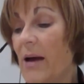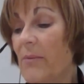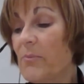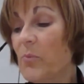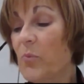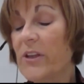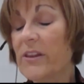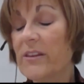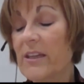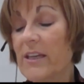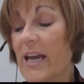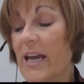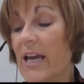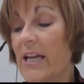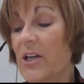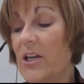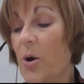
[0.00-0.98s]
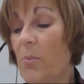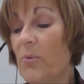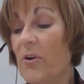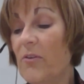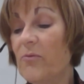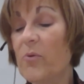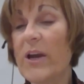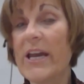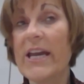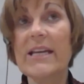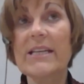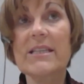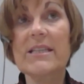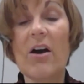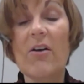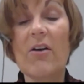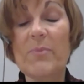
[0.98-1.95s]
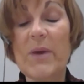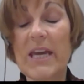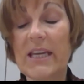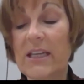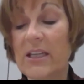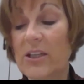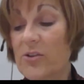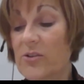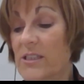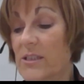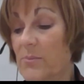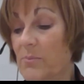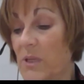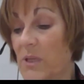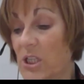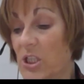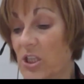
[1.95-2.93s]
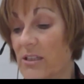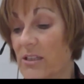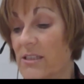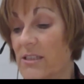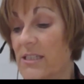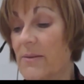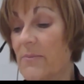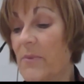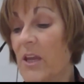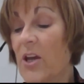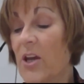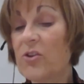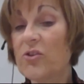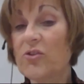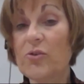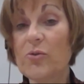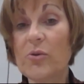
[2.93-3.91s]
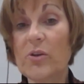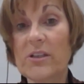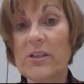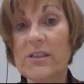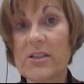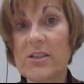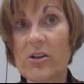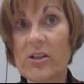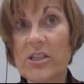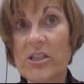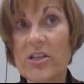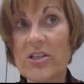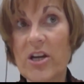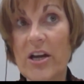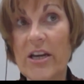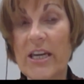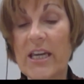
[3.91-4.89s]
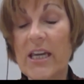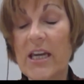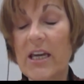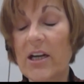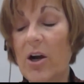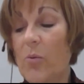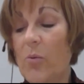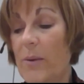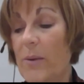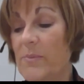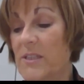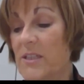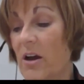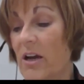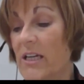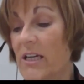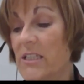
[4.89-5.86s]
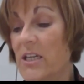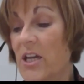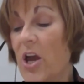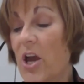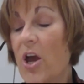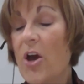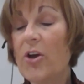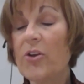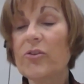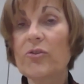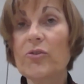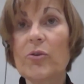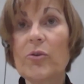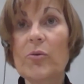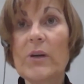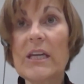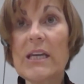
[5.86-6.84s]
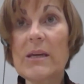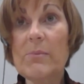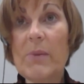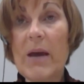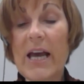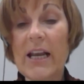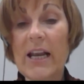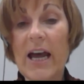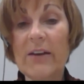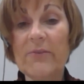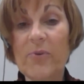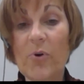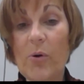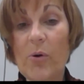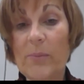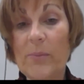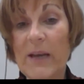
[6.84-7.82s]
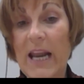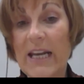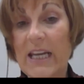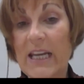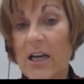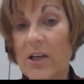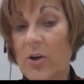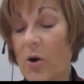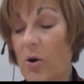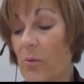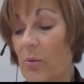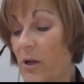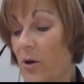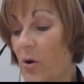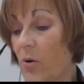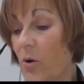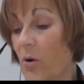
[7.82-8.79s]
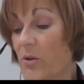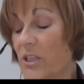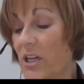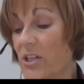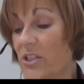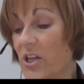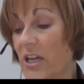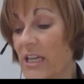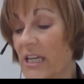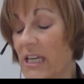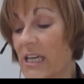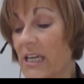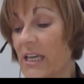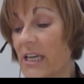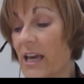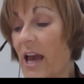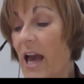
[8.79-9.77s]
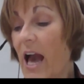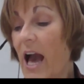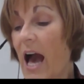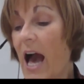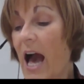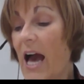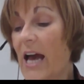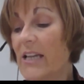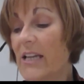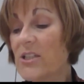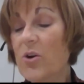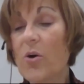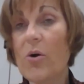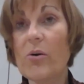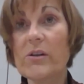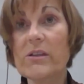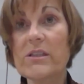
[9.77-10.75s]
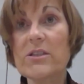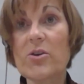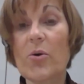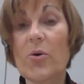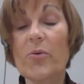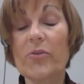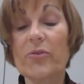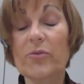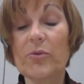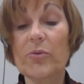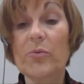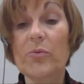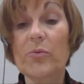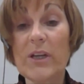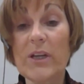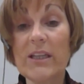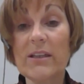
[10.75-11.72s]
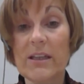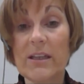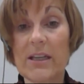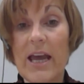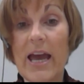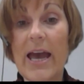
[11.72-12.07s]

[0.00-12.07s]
with a number of ways of making your submissions through consult.ie in our website, through email at forwardplanning@galwaycoco.ie, and also through written